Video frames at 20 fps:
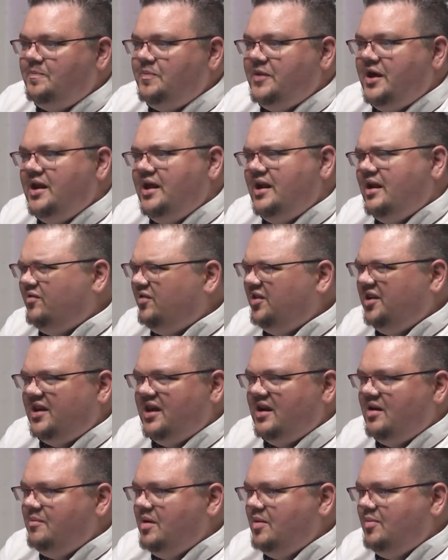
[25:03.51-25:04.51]
And then every
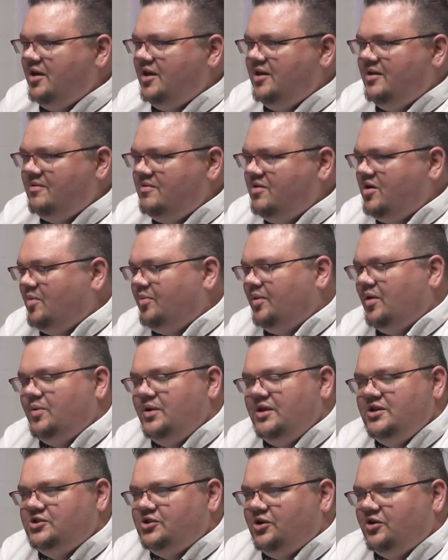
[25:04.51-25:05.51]
kind of maybe couple of
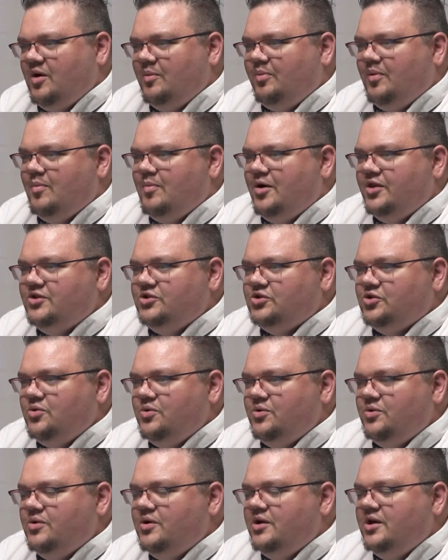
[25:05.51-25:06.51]
weeks, a couple of months
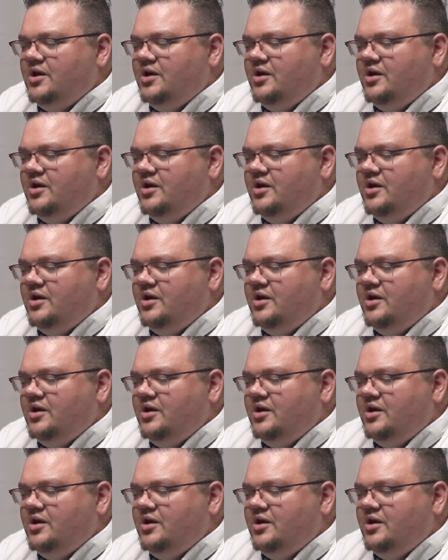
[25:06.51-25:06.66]
go,